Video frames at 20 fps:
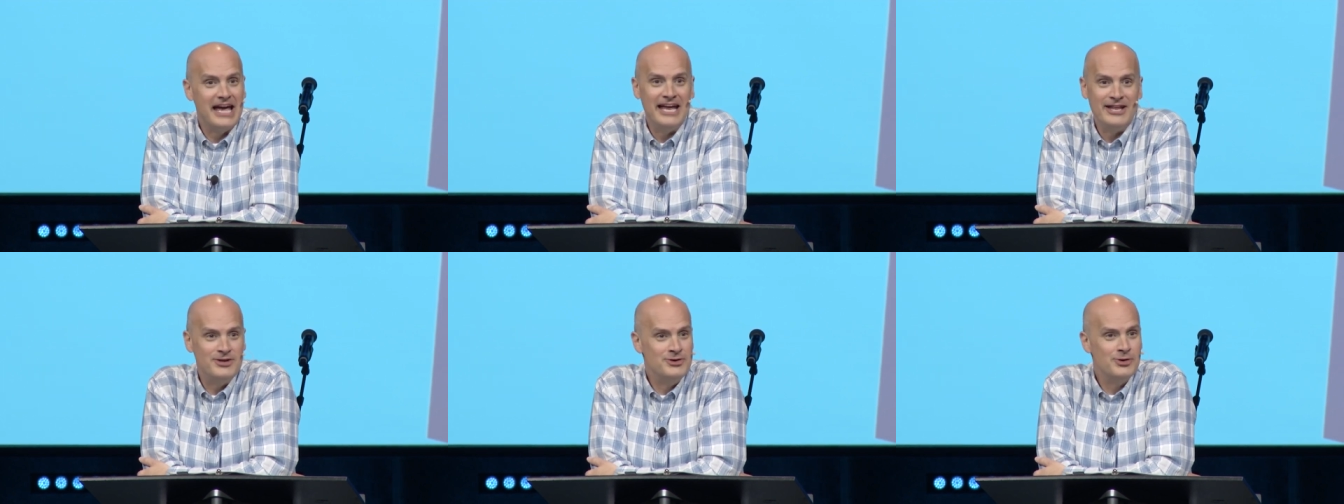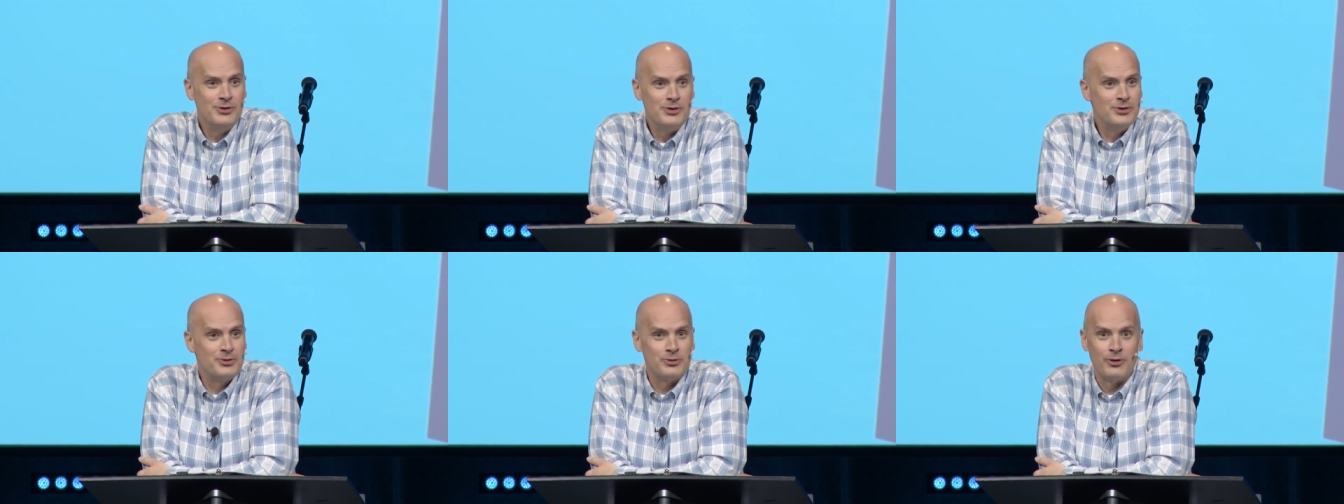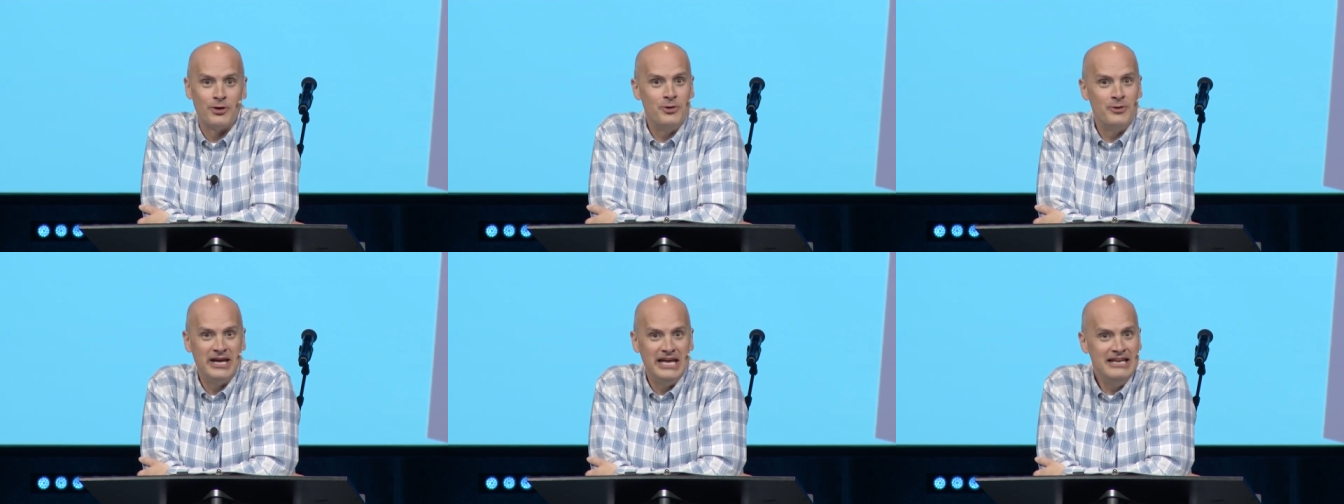and you'll
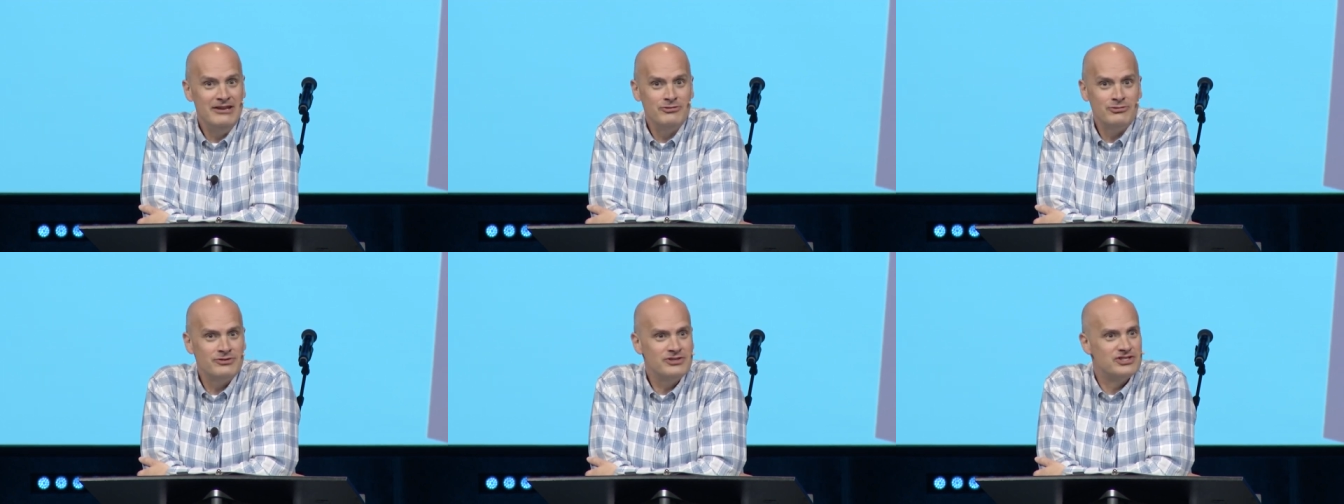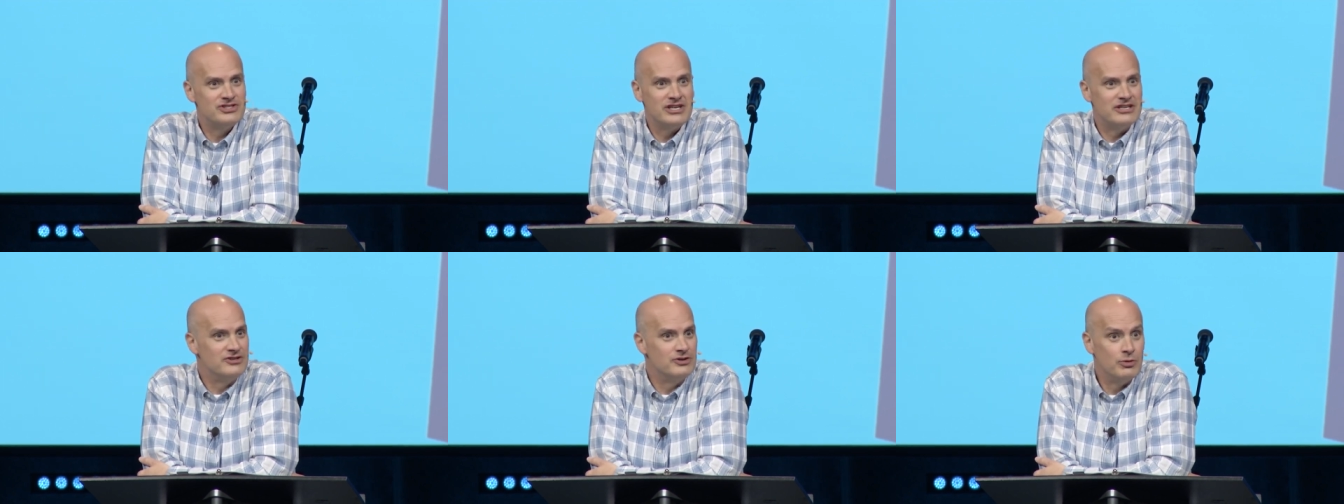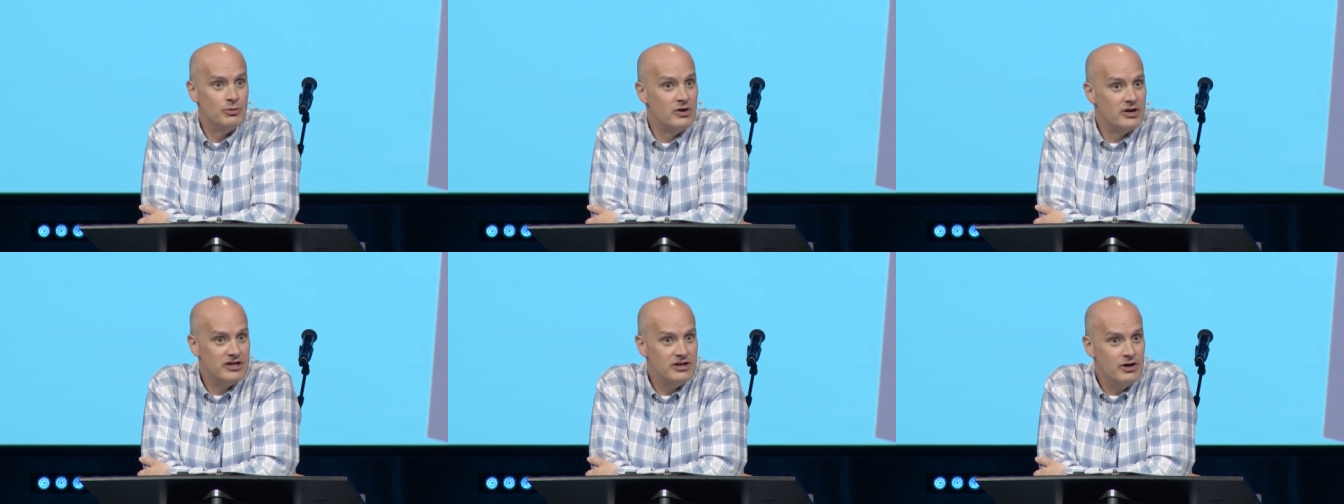grow interested, and
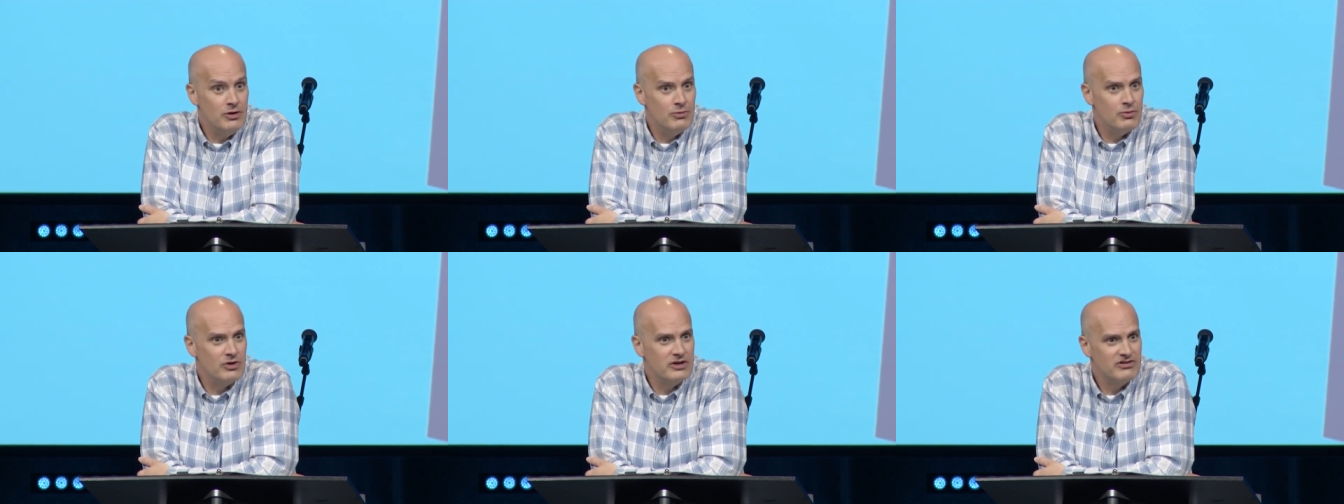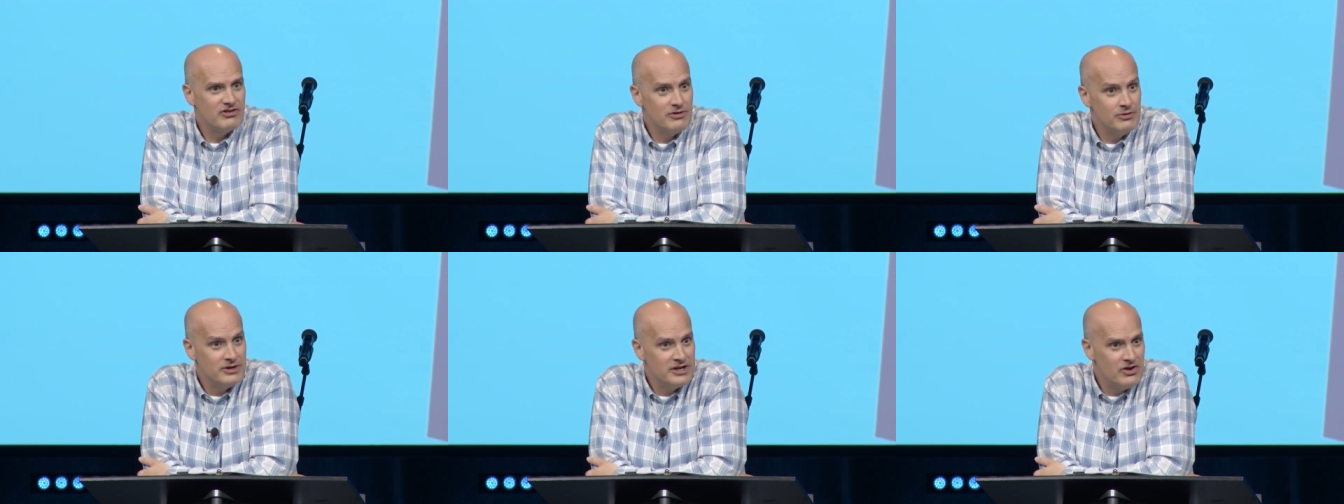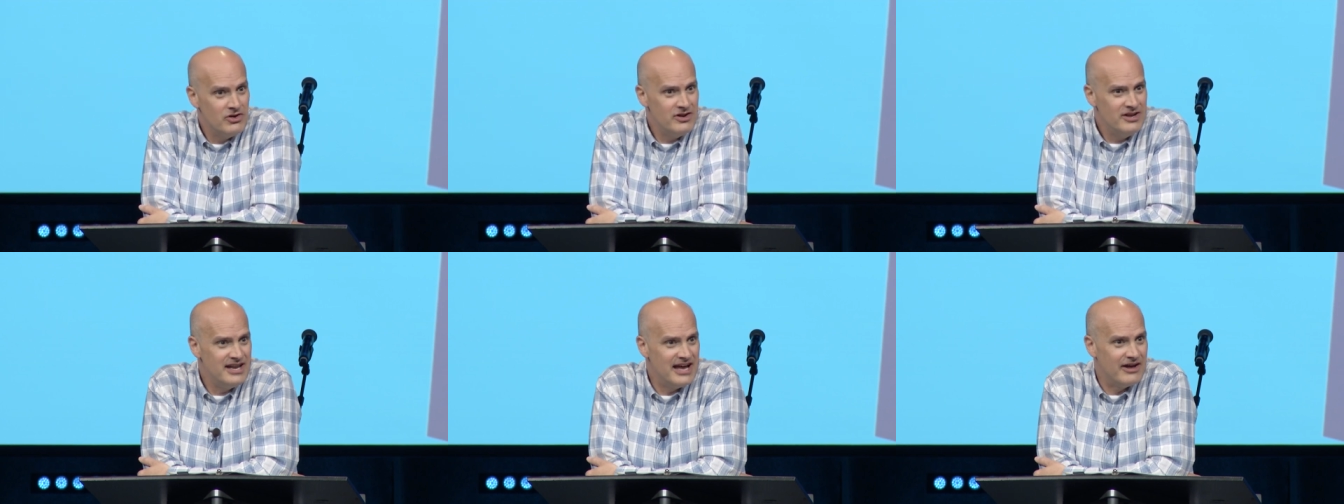you'll want to know what's going
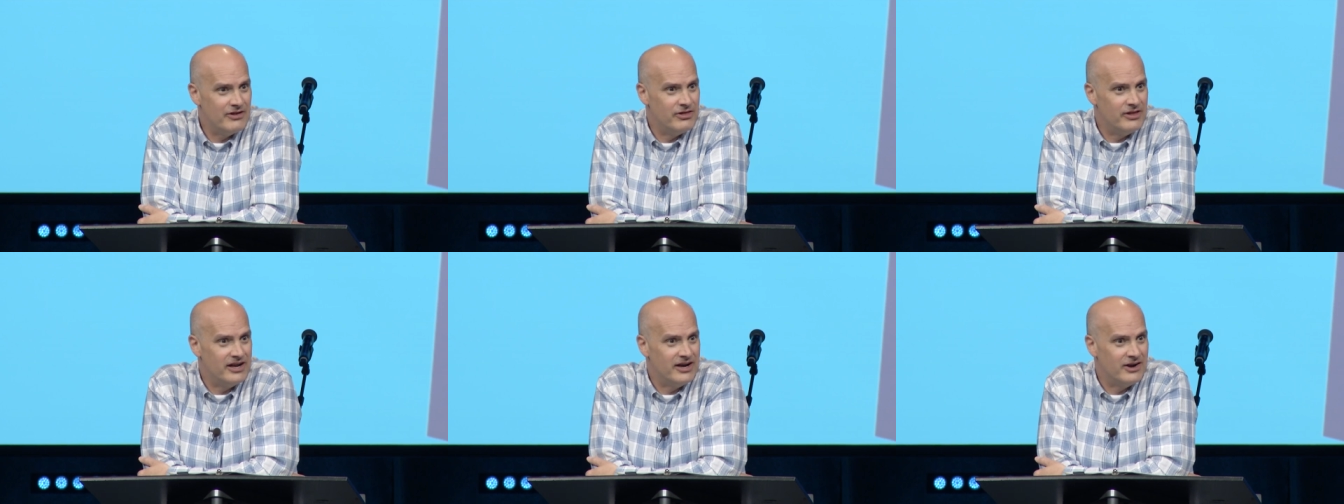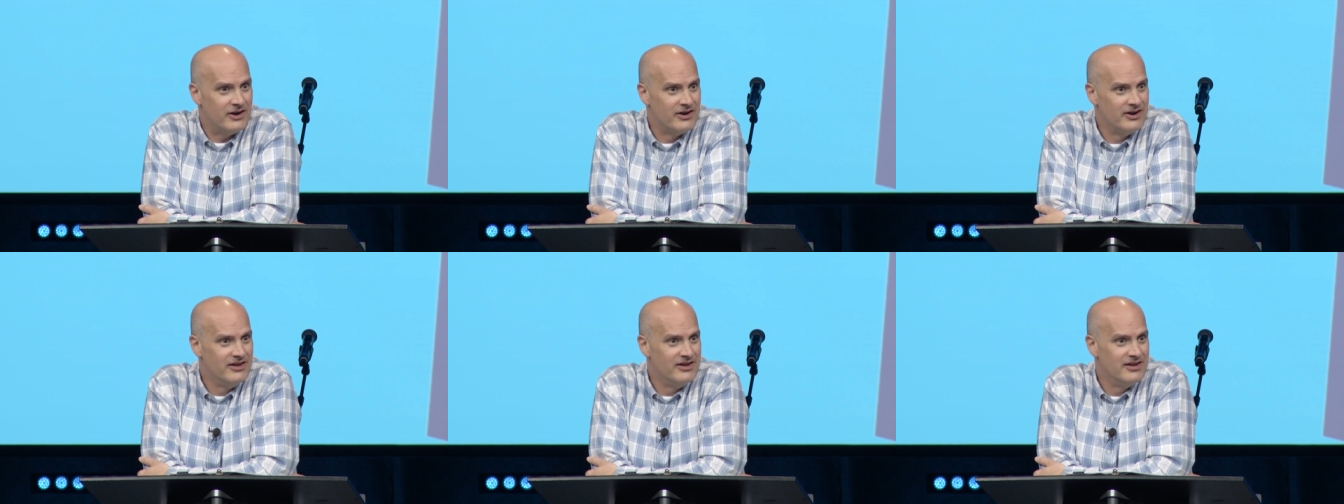on down there.